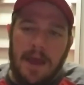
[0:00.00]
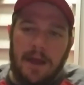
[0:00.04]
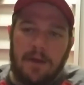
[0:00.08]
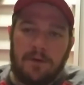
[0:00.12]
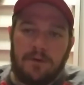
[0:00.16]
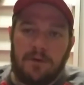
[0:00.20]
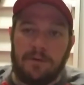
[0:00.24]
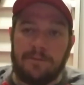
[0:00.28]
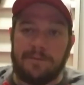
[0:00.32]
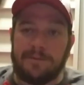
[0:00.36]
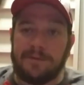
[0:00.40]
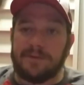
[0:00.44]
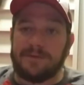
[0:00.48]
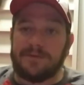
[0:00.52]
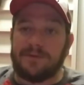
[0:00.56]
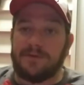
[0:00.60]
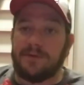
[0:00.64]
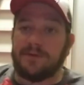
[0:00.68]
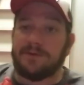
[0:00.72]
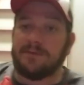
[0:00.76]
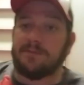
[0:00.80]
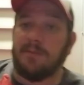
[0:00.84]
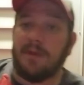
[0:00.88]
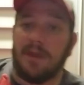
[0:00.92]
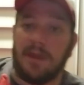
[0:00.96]
don't know if this is
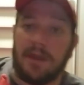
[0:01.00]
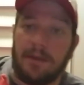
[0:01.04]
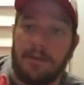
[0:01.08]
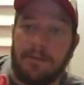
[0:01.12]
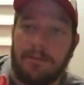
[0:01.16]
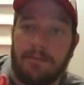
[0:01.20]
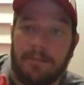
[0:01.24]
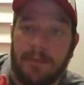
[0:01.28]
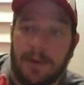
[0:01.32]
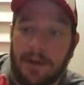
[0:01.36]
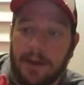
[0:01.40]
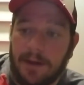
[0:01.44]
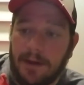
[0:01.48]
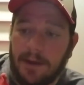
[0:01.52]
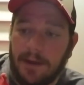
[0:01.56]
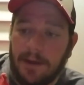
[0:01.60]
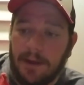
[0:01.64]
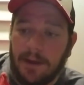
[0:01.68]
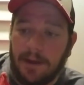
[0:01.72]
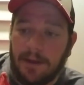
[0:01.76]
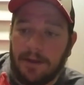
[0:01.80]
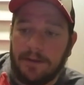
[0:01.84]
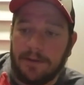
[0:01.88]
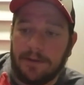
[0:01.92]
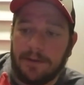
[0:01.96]
just me, but
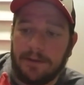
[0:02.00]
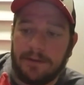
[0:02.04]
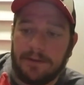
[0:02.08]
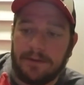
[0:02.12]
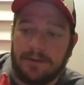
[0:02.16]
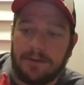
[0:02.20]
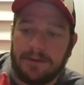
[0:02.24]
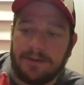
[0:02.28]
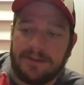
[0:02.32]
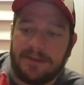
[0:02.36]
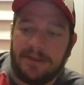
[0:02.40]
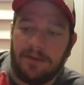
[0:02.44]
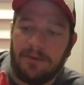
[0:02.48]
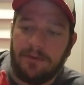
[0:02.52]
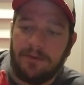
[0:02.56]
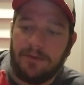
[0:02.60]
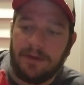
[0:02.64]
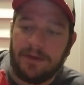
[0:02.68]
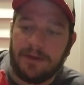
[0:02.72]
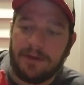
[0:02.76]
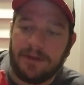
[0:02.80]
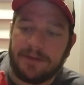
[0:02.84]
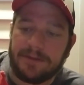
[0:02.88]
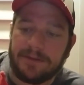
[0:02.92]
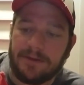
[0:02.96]
the
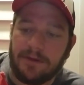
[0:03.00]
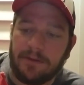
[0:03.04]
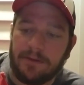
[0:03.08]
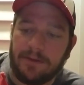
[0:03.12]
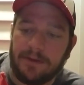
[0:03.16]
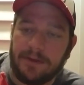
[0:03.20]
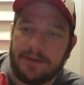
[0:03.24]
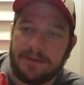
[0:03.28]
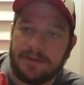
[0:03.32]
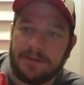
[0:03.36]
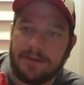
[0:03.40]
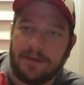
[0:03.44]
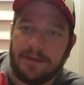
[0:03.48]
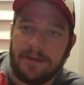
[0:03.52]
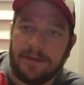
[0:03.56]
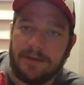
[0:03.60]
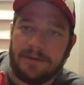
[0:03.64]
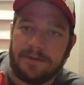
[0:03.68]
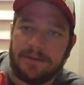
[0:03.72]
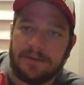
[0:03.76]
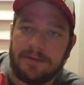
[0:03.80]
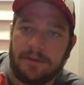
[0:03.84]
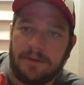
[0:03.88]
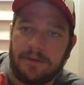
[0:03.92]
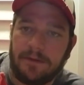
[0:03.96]
toothiness on this
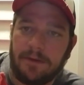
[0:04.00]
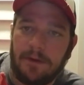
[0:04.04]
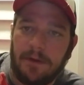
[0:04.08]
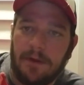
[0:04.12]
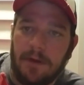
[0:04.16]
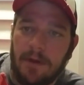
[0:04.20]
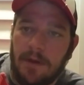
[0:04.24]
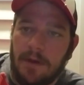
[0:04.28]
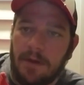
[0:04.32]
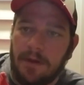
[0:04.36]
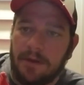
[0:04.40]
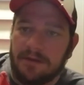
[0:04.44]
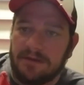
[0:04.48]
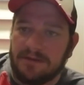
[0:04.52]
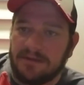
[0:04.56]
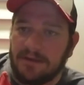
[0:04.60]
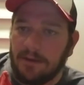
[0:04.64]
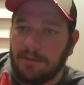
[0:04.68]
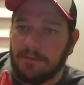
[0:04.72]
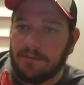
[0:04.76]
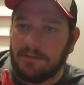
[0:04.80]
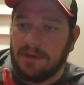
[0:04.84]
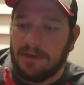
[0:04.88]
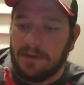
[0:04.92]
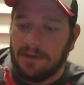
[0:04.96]
is
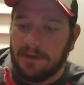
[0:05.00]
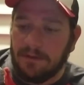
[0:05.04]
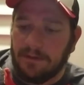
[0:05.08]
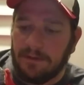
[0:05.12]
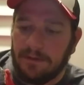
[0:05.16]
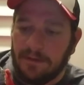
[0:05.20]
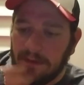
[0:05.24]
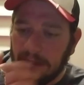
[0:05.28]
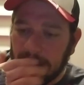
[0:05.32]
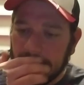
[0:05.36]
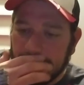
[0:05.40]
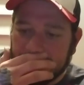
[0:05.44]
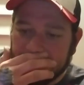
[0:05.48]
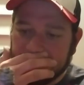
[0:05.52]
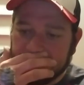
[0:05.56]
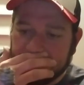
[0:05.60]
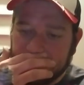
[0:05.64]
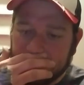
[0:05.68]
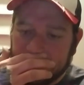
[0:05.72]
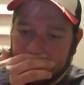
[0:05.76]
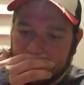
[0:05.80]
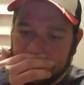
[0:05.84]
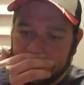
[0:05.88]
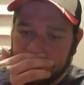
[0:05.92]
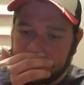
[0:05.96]
something that
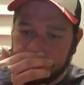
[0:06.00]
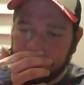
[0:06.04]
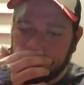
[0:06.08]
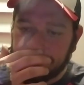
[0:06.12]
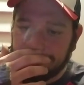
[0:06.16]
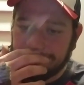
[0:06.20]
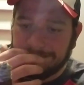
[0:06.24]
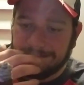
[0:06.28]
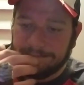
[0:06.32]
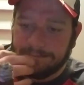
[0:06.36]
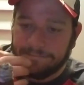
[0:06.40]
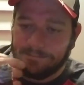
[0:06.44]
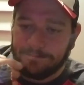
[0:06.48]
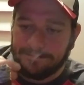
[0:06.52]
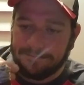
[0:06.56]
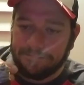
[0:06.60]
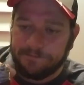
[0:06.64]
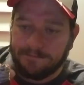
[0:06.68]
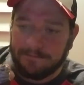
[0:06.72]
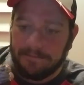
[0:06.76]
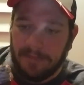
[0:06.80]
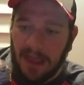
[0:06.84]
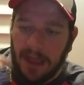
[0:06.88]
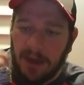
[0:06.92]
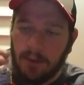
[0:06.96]

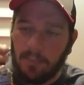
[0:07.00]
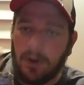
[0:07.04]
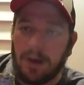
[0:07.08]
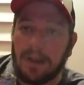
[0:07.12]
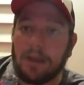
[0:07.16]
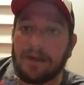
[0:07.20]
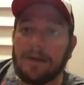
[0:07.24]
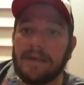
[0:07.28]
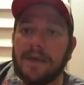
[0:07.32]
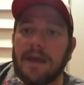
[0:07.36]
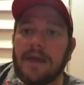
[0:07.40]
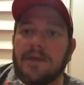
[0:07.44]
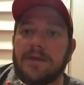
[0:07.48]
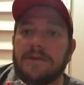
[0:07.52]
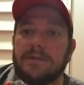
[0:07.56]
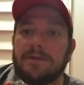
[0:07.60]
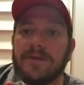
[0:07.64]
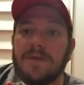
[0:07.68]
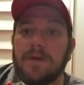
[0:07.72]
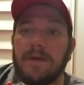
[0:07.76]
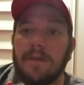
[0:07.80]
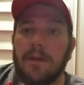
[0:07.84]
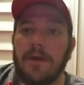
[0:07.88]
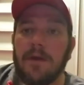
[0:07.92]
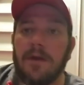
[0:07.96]
I
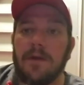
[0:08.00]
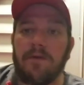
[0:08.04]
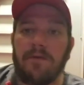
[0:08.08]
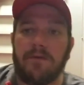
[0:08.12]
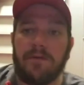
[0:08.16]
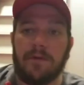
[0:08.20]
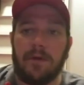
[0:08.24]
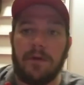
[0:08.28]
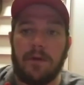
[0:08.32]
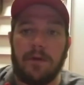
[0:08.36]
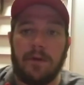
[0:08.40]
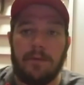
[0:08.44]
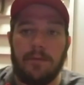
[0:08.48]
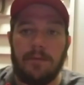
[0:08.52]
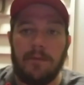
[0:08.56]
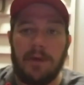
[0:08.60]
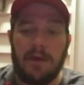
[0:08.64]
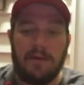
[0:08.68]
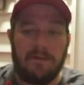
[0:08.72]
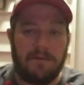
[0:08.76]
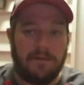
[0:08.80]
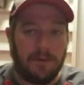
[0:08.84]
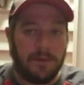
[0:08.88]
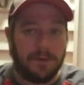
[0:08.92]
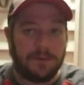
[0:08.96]
recognize from
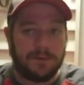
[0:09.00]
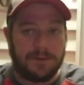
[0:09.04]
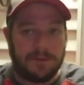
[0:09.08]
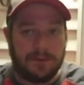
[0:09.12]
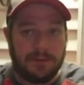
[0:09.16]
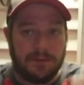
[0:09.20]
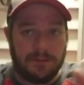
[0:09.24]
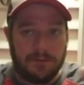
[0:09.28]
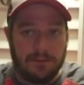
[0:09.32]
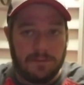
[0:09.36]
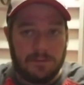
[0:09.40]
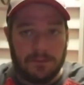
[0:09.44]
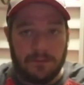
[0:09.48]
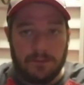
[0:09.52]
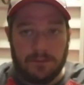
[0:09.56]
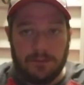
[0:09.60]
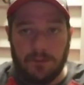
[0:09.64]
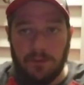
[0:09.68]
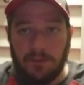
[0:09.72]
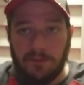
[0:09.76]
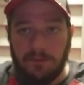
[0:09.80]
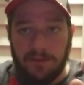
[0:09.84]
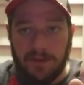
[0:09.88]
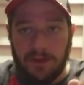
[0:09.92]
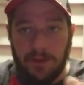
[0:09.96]
my first
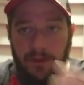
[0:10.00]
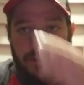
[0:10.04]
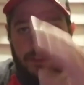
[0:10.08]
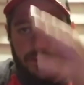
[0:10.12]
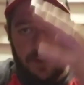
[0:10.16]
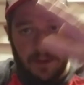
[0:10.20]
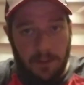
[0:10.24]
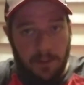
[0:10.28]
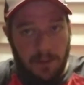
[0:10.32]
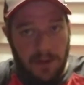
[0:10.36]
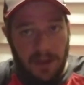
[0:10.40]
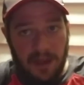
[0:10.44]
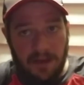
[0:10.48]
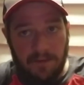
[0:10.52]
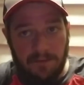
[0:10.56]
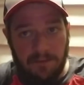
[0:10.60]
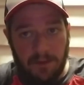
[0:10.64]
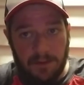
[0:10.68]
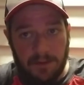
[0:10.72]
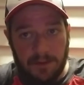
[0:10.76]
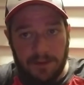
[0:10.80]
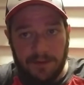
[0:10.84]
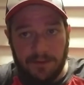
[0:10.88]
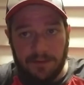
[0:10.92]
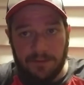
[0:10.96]
review that we have
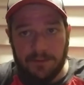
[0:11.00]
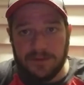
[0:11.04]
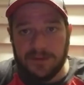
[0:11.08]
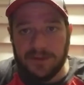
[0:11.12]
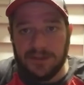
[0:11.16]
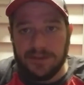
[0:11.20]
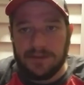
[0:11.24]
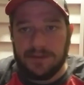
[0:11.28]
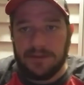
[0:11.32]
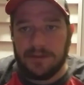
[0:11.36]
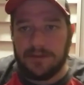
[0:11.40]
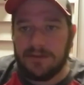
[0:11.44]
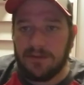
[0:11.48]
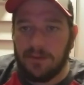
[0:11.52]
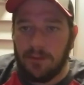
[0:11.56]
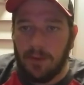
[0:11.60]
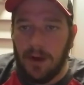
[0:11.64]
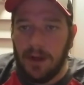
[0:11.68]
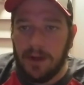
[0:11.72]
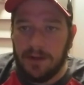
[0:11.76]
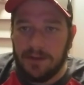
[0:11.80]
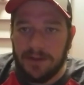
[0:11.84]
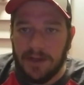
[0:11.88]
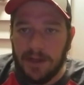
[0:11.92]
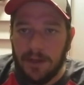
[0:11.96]
on here, which is the
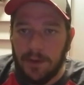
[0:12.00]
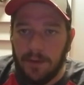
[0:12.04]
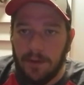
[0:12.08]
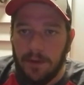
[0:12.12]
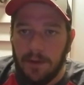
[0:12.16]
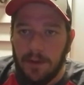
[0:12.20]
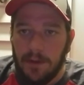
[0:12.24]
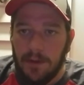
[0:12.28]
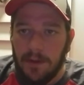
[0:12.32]
Tarano.